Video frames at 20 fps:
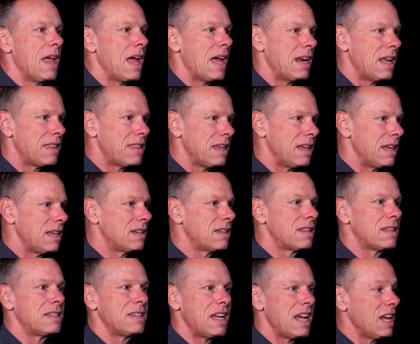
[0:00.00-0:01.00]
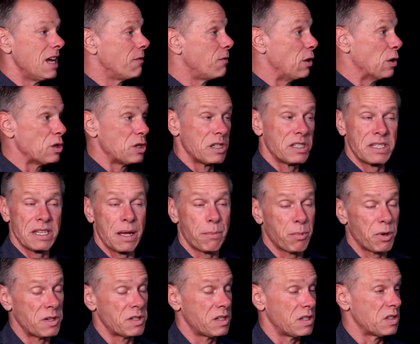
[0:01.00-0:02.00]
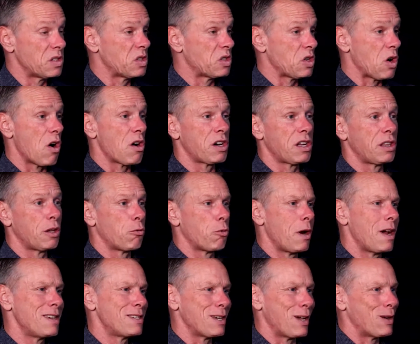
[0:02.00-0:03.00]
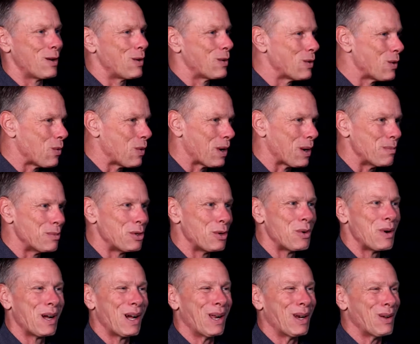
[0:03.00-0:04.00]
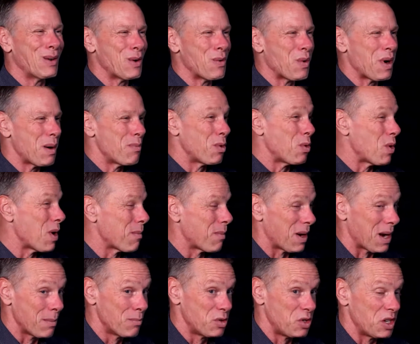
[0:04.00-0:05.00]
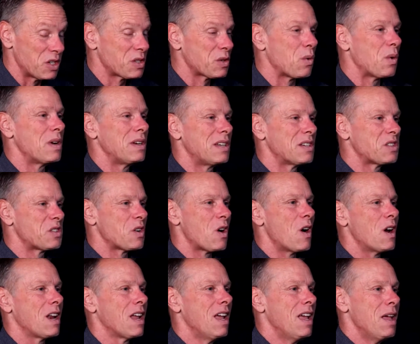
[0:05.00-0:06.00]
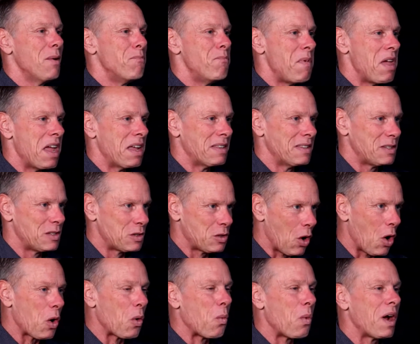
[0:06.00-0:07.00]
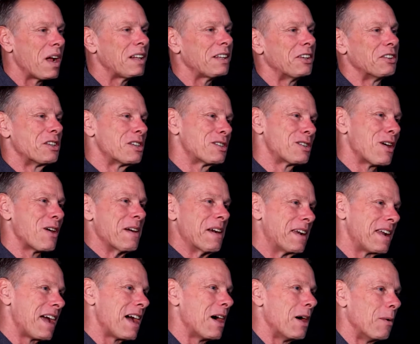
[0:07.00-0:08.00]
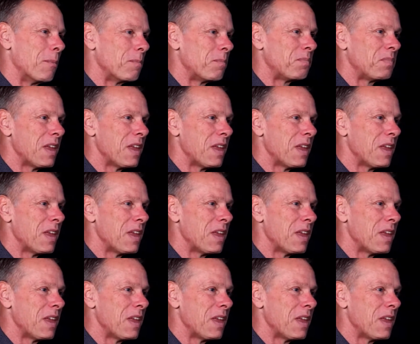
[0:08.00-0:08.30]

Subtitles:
And at the end of the day, if you're just that person starting the race, I don't know what I'm doing, I don't know where I'm going, but I'm just going to start, man, start well and start now.